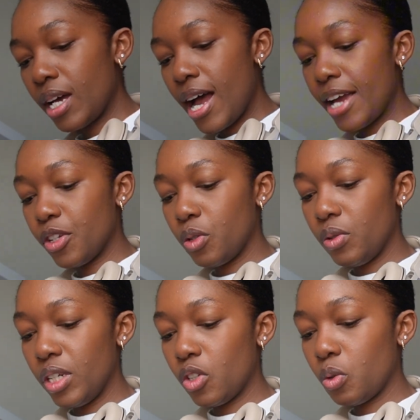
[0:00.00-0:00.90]
I
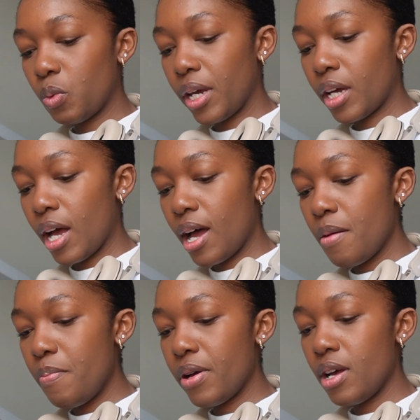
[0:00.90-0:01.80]
do need to wake
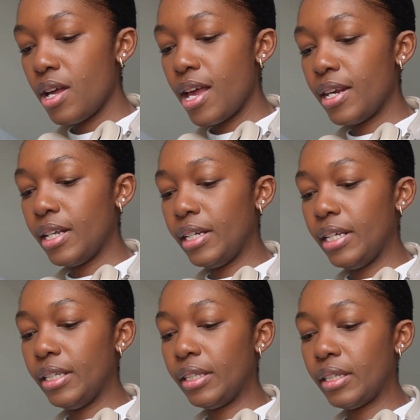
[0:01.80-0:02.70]
up, and at
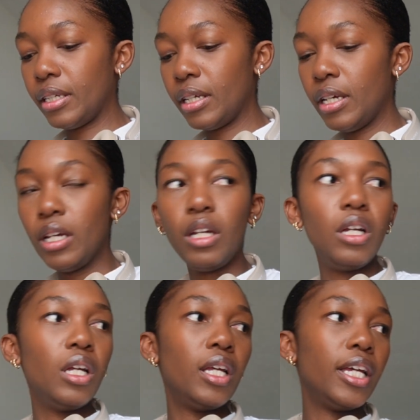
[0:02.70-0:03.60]
least
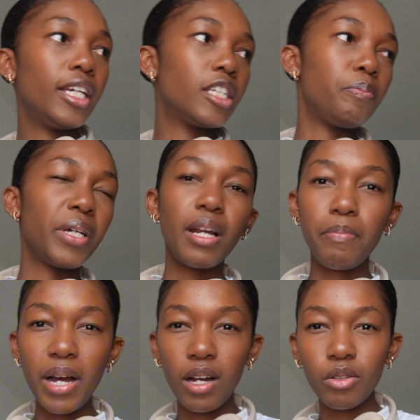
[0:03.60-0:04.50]
it's been
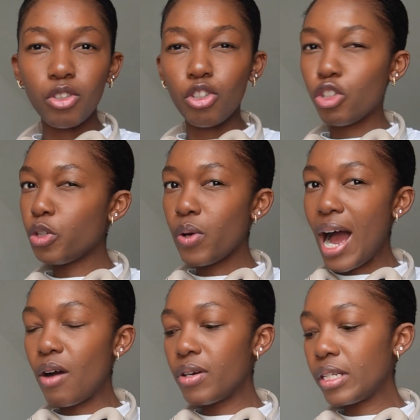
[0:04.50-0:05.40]
about 2
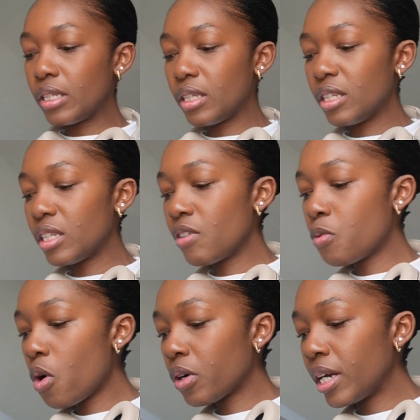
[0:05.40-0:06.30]
hours since I've
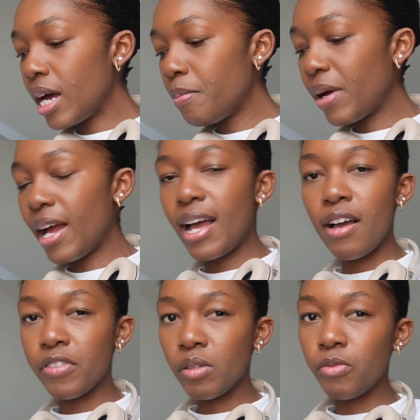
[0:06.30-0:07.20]
woken up. I
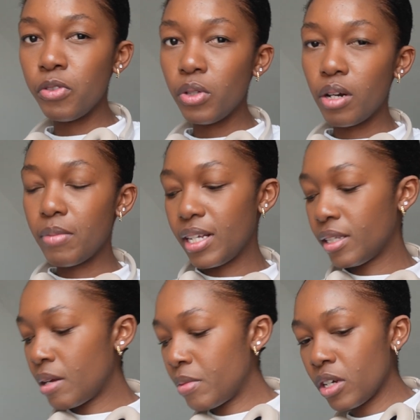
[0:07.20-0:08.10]
have some food on my
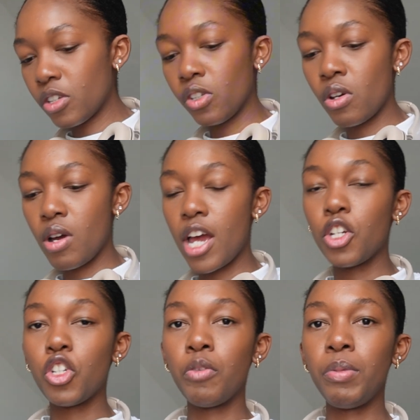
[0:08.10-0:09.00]
stomach, so I
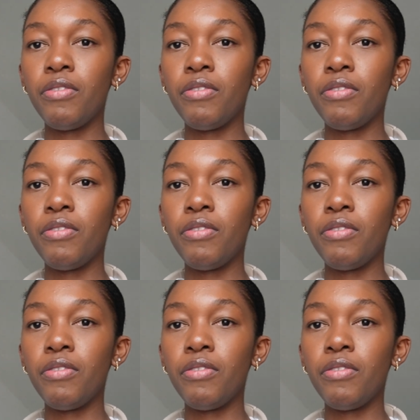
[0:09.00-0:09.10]
should be